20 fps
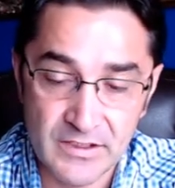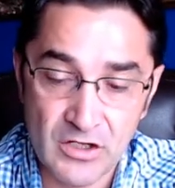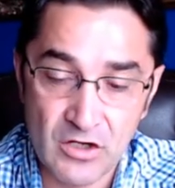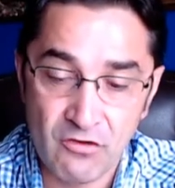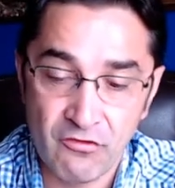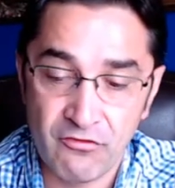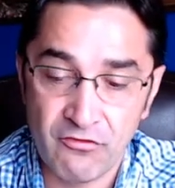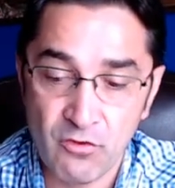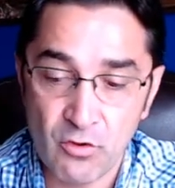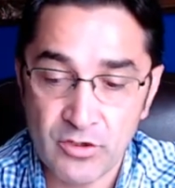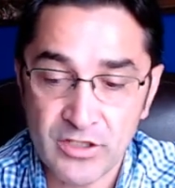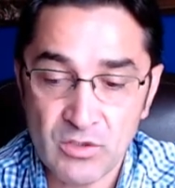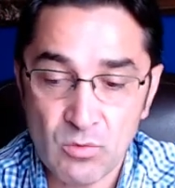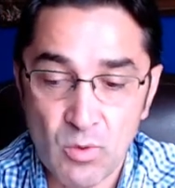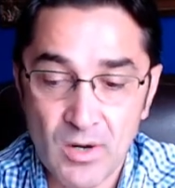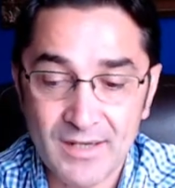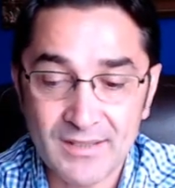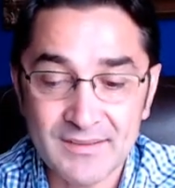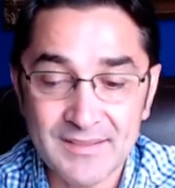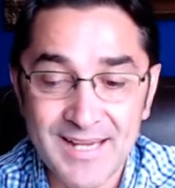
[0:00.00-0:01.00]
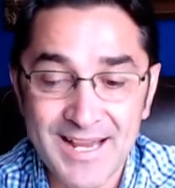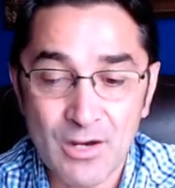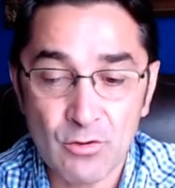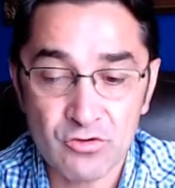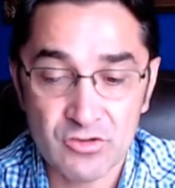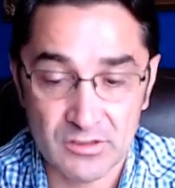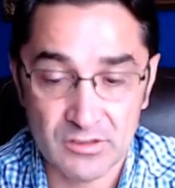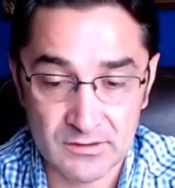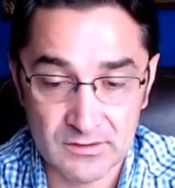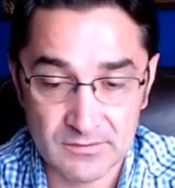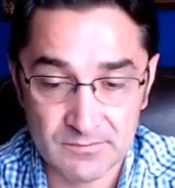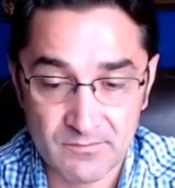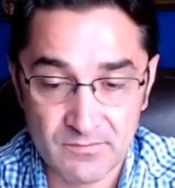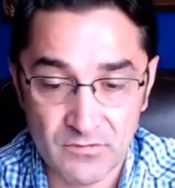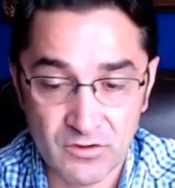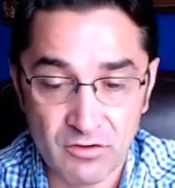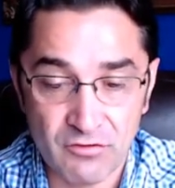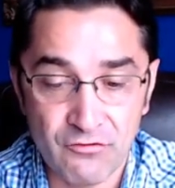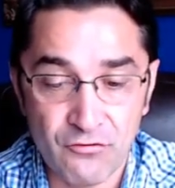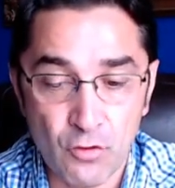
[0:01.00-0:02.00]

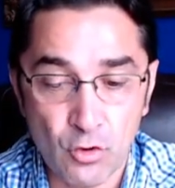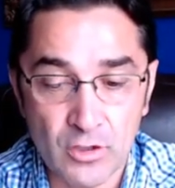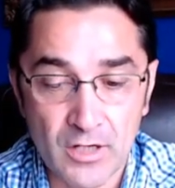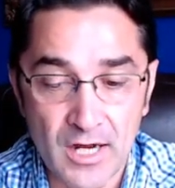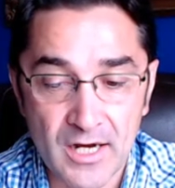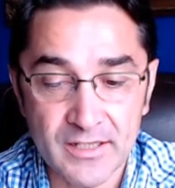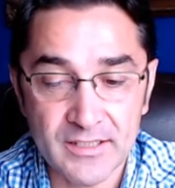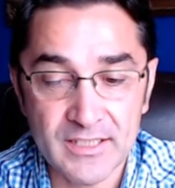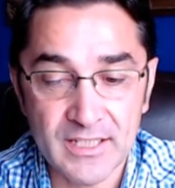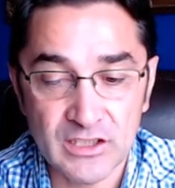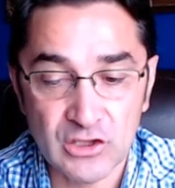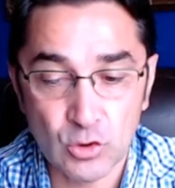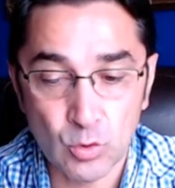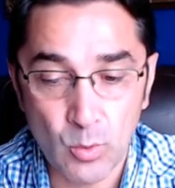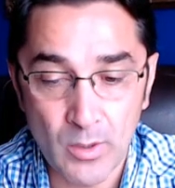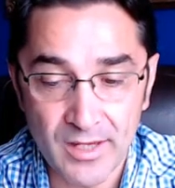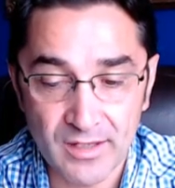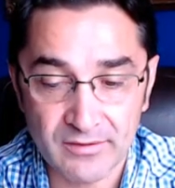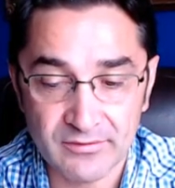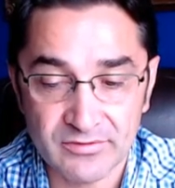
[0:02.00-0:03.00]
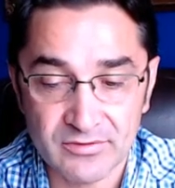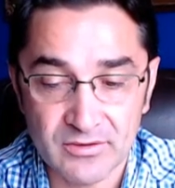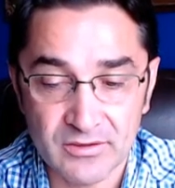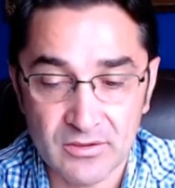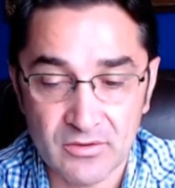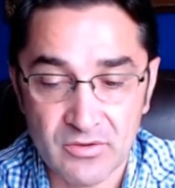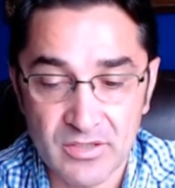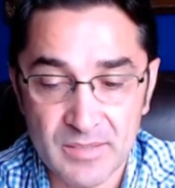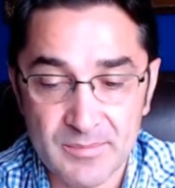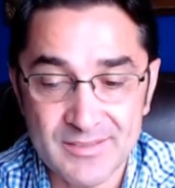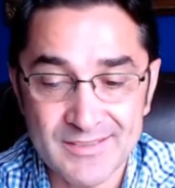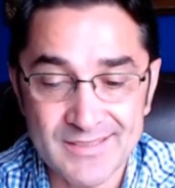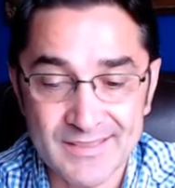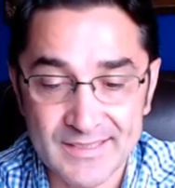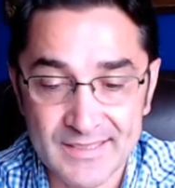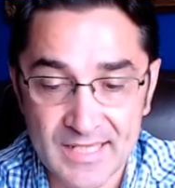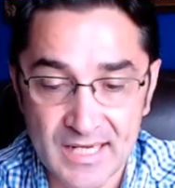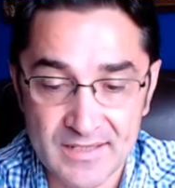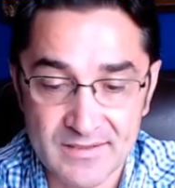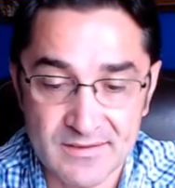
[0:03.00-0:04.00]
41,412 criminal
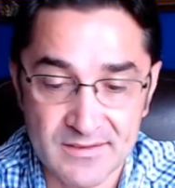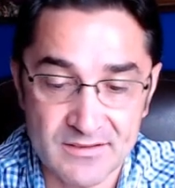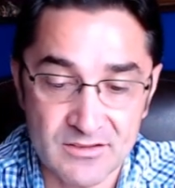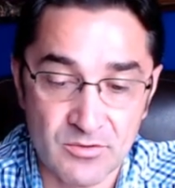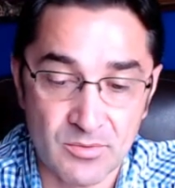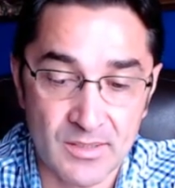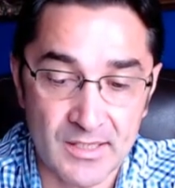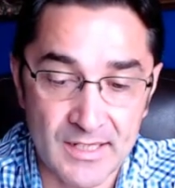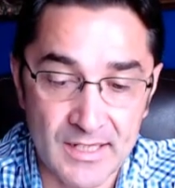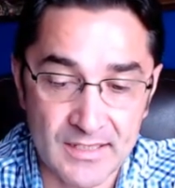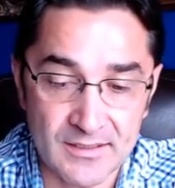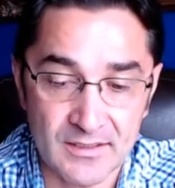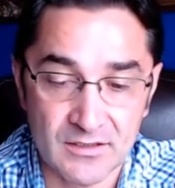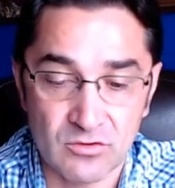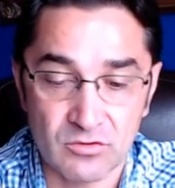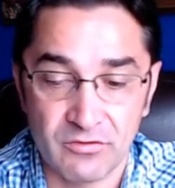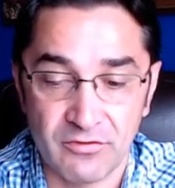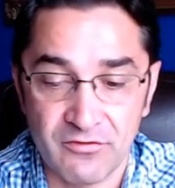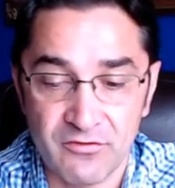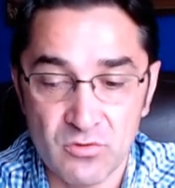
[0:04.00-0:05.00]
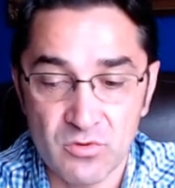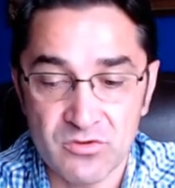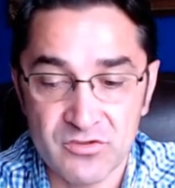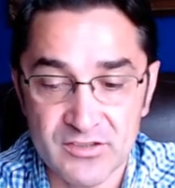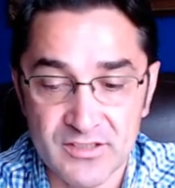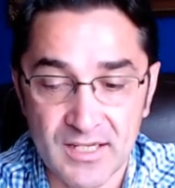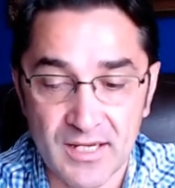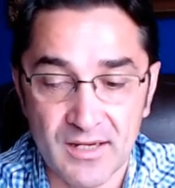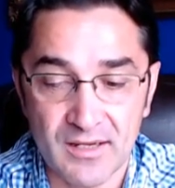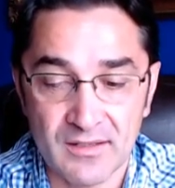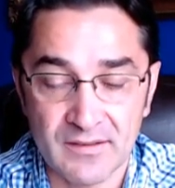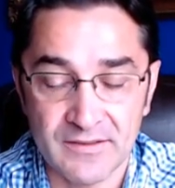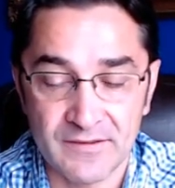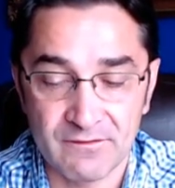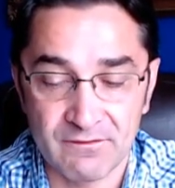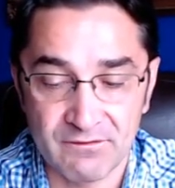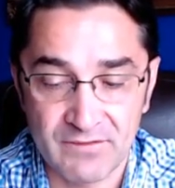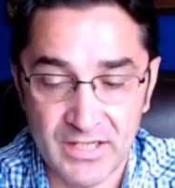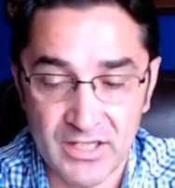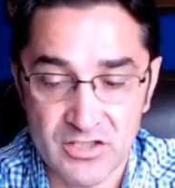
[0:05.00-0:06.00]
cases related to full-scale
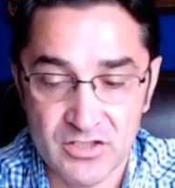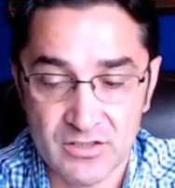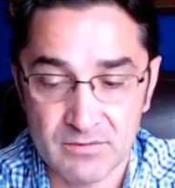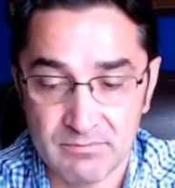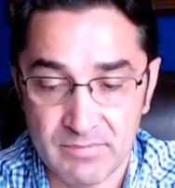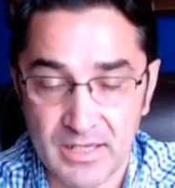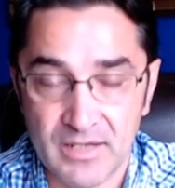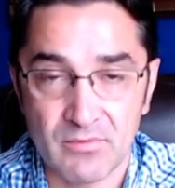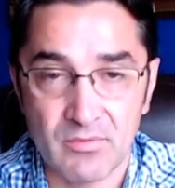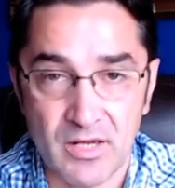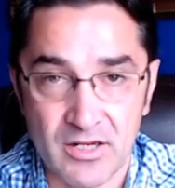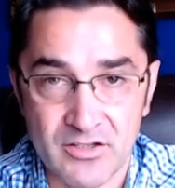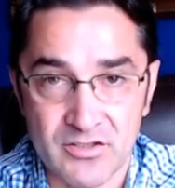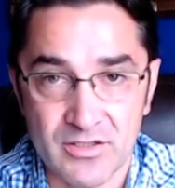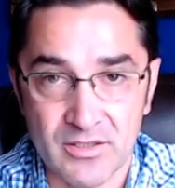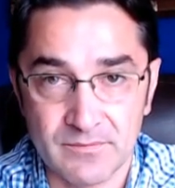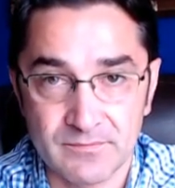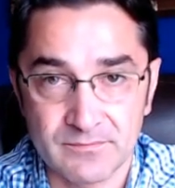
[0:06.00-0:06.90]
invasion by Russia.